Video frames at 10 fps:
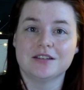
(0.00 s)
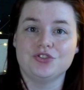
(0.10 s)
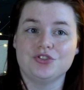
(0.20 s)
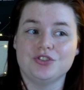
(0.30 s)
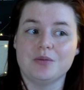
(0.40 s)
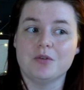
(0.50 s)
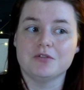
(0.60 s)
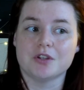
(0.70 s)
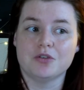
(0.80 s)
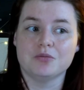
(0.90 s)
she
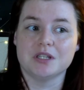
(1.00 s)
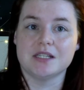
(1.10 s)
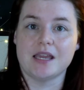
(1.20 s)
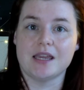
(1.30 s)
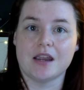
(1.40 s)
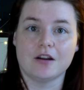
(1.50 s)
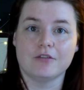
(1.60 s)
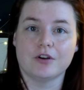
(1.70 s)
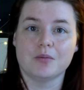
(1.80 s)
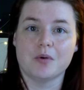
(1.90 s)
moves home to take care of her